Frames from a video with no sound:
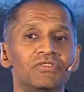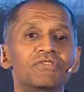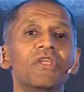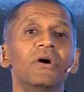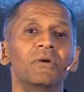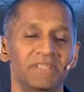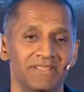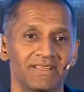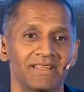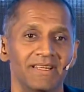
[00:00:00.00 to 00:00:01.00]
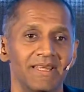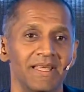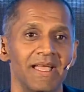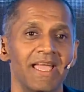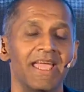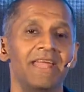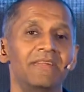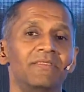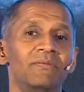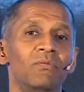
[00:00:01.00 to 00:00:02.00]
you just know it.
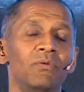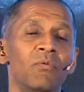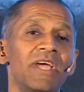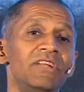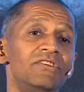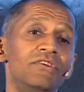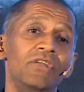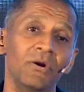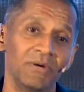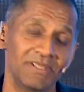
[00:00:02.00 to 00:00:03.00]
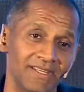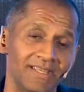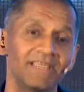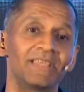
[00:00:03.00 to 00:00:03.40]
And the way to know it